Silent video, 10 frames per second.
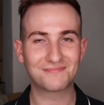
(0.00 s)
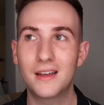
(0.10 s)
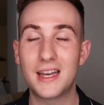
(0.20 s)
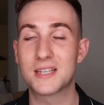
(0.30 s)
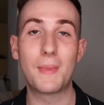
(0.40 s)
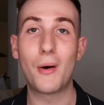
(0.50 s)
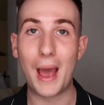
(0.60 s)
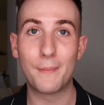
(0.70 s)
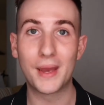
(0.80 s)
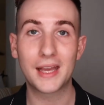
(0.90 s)
It smelled
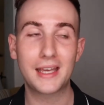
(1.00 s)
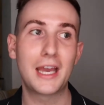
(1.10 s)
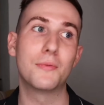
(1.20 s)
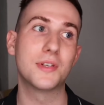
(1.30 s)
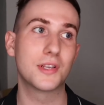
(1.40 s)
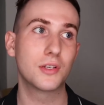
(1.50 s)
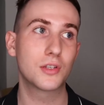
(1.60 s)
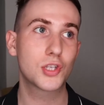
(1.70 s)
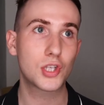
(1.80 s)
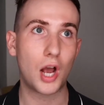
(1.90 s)
epic. It was
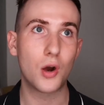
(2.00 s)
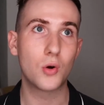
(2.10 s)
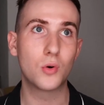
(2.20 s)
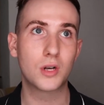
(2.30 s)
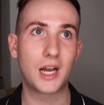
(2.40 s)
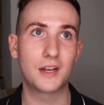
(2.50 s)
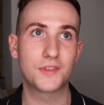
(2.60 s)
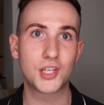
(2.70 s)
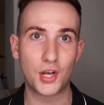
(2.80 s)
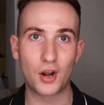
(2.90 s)
so kind of
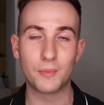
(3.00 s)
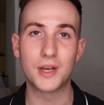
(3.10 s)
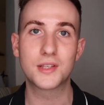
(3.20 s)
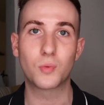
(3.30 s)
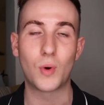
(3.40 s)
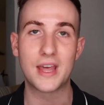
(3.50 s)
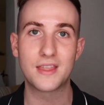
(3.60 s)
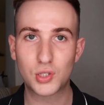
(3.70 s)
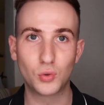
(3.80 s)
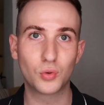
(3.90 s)
synonymous
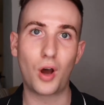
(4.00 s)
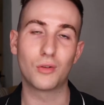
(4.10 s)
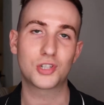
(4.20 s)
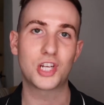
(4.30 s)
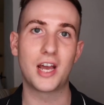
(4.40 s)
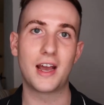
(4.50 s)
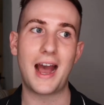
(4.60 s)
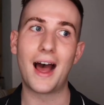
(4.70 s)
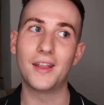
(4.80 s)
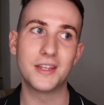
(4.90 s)
with school culture
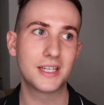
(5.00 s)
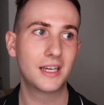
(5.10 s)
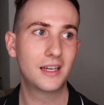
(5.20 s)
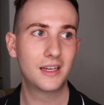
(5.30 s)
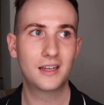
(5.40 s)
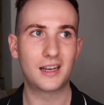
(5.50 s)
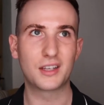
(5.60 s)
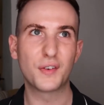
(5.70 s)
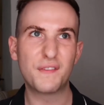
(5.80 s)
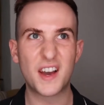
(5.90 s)
and
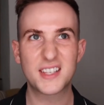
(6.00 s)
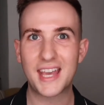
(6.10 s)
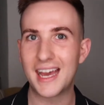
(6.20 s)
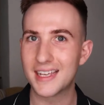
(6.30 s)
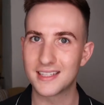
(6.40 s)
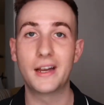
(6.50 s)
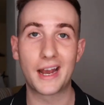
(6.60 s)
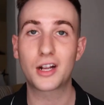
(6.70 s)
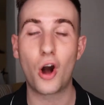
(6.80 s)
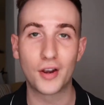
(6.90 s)
like your first kiss, an
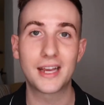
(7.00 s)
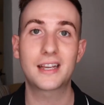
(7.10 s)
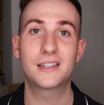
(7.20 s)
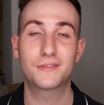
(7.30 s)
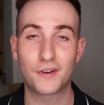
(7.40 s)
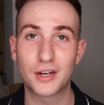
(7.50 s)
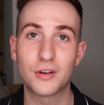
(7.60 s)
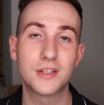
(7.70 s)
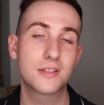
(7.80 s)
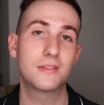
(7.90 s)
iconic
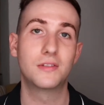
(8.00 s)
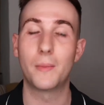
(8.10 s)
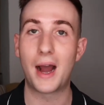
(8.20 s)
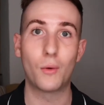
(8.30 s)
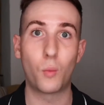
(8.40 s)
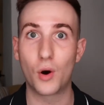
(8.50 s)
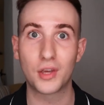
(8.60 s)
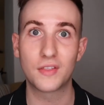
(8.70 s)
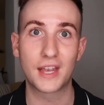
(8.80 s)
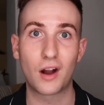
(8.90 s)
fragrance, no matter what
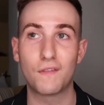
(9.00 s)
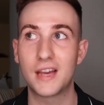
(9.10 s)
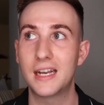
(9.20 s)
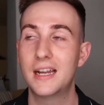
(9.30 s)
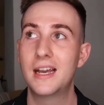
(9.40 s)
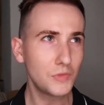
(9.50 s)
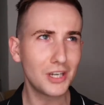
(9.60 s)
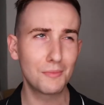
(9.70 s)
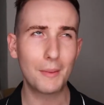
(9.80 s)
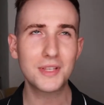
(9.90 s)
you think of it. I
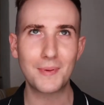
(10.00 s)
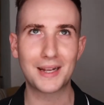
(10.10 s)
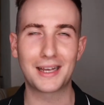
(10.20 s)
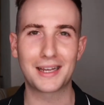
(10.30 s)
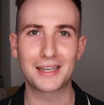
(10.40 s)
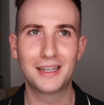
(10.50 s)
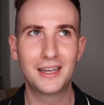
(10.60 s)
remember smelling it like